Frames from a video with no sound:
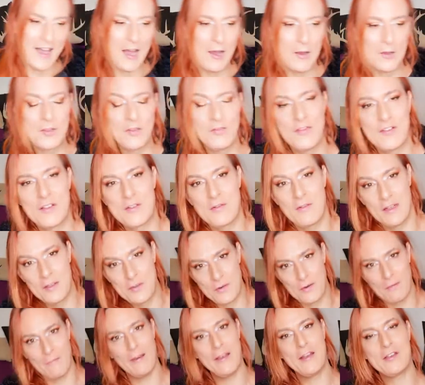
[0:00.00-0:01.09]
out of its
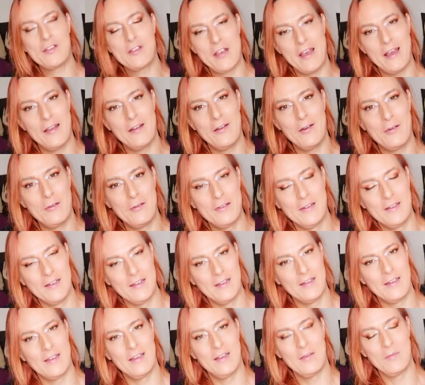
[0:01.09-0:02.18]
retrograde shadow
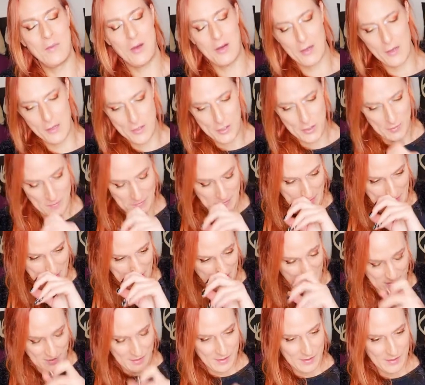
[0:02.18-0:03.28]
in March.
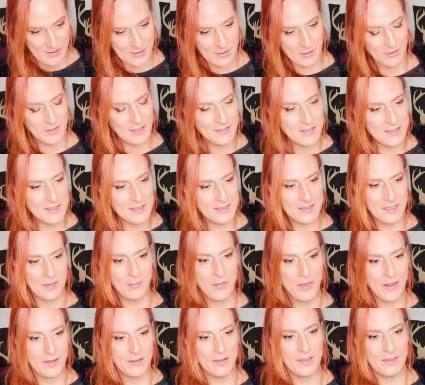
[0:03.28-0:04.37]
So this is
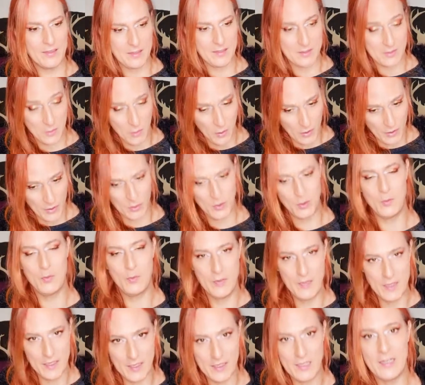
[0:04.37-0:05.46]
something that is going to
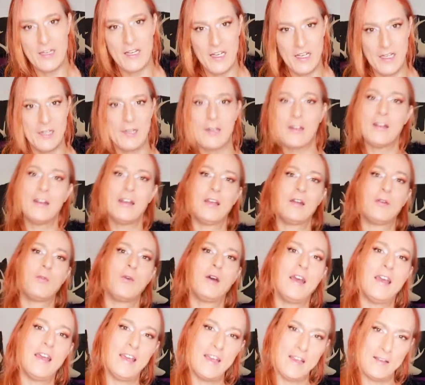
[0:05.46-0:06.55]
be here in
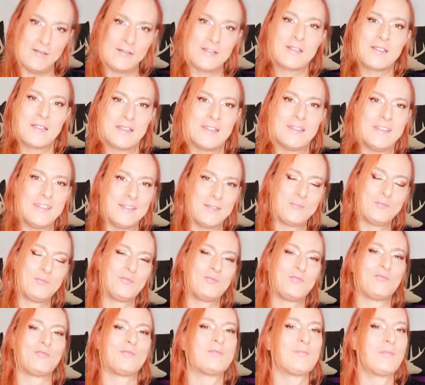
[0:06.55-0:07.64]
waves
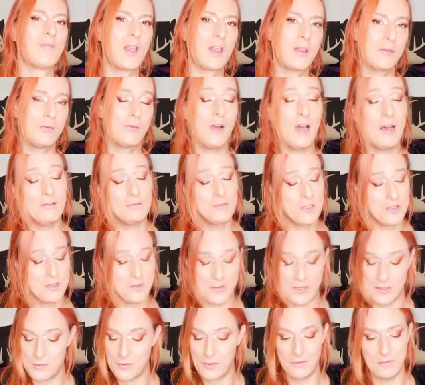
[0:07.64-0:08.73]
throughout
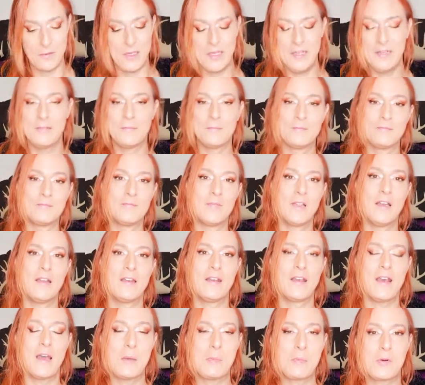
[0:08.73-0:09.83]
this retrograde in
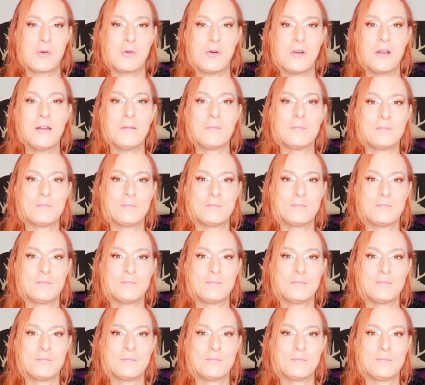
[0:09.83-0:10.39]
Capricorn.